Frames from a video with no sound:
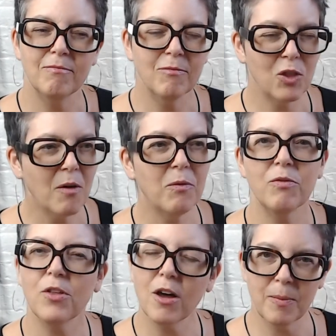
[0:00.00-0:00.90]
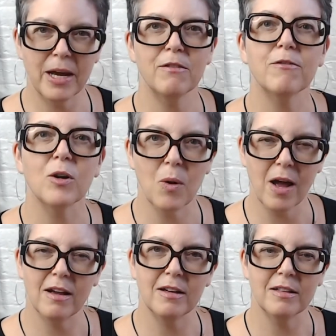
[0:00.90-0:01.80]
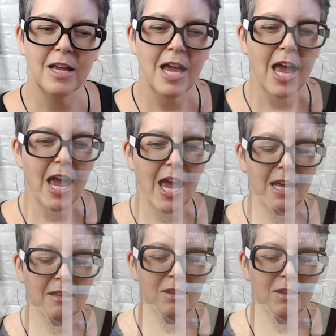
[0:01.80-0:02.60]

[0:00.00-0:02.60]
thought about it for a while. And